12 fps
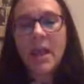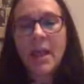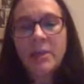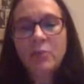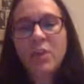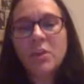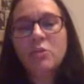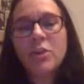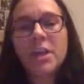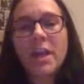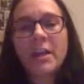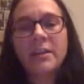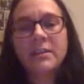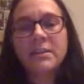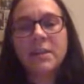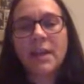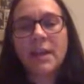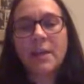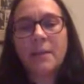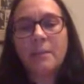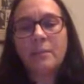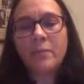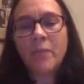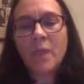and we create
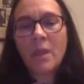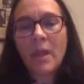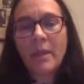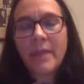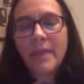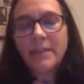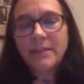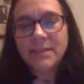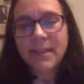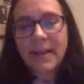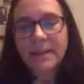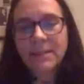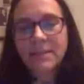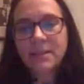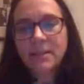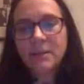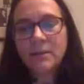a data set